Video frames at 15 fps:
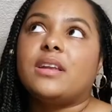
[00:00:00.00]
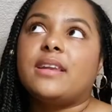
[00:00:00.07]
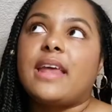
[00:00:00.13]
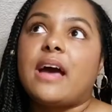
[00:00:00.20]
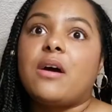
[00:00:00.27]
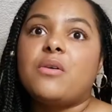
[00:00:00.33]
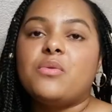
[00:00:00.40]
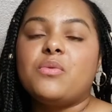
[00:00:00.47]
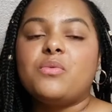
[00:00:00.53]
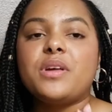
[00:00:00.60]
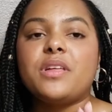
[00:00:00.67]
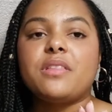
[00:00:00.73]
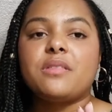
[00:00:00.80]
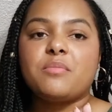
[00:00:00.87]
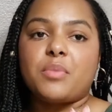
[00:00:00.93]
now
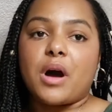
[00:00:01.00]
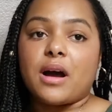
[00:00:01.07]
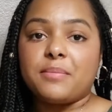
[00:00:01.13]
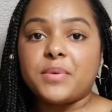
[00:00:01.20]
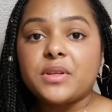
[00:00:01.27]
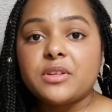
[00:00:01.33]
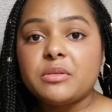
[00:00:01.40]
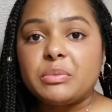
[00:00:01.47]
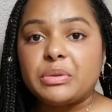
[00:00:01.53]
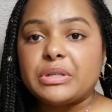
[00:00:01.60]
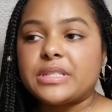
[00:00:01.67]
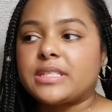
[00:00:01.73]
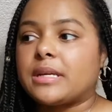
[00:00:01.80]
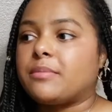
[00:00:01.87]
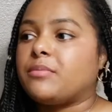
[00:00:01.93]
with popular
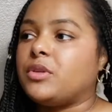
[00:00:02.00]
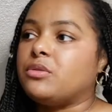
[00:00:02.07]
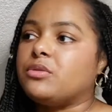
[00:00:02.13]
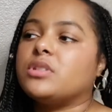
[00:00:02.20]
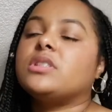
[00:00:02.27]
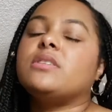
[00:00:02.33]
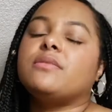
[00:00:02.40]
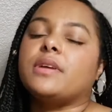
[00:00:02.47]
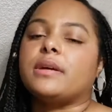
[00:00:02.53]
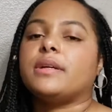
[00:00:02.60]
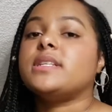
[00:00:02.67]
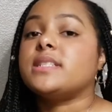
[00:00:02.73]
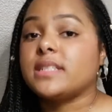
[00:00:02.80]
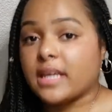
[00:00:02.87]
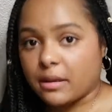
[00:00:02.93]
books, I'm usually very
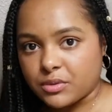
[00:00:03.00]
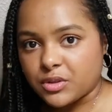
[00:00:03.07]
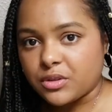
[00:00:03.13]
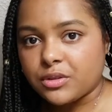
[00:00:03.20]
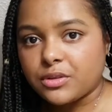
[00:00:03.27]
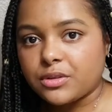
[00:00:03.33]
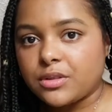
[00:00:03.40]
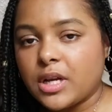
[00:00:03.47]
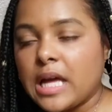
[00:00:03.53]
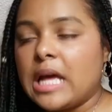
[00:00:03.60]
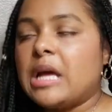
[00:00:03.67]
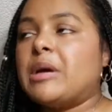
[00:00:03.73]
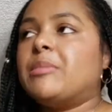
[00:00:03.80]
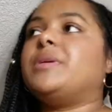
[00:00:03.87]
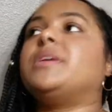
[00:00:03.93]
skeptical
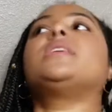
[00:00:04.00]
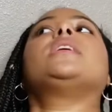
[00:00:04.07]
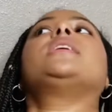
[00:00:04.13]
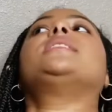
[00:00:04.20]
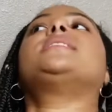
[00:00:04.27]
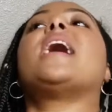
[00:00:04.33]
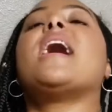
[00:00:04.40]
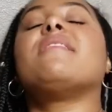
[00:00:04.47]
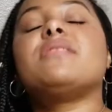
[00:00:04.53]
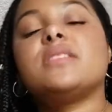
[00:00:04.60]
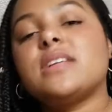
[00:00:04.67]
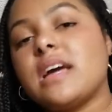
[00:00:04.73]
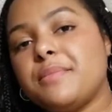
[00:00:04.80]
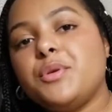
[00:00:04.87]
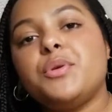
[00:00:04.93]
because half the
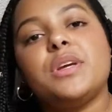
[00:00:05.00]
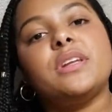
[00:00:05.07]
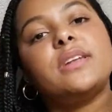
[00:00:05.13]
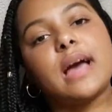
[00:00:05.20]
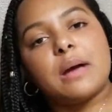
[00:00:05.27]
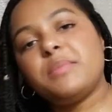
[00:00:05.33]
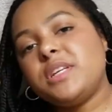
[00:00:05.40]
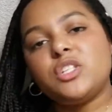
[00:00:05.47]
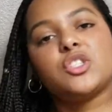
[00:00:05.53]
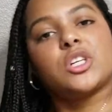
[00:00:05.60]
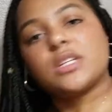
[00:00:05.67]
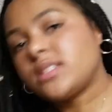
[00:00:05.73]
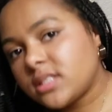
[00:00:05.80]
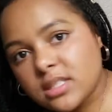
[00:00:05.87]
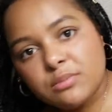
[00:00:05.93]
time you cannot be
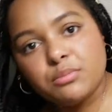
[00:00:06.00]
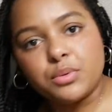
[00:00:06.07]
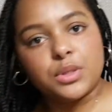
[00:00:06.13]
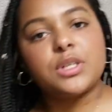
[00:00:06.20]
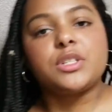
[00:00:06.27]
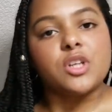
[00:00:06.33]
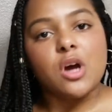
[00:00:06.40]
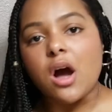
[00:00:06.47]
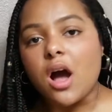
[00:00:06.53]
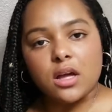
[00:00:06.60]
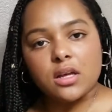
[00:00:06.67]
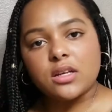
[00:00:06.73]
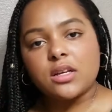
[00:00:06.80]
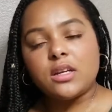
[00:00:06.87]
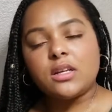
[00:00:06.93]
trusting
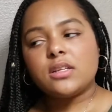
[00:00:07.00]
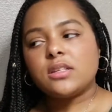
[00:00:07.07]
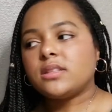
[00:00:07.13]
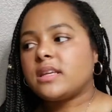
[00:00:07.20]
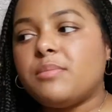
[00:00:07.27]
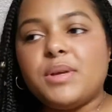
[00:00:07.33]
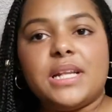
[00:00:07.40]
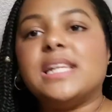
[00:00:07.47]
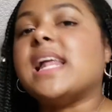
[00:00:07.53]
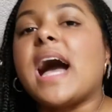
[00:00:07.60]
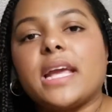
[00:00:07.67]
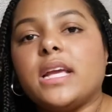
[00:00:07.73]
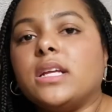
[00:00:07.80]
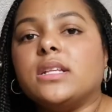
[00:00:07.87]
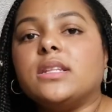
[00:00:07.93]
BookTok. They be lying,